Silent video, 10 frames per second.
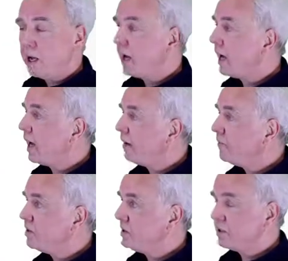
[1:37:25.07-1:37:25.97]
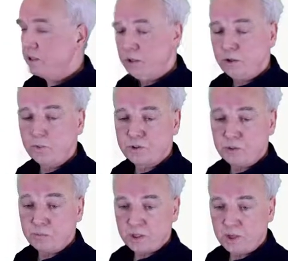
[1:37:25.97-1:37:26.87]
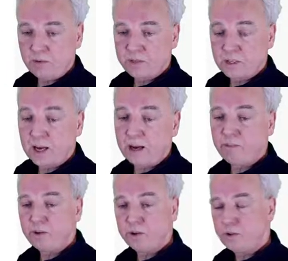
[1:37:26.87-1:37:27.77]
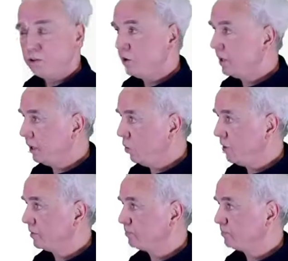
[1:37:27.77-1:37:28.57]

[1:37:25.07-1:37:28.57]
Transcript: And these enums themselves have an, an encoding.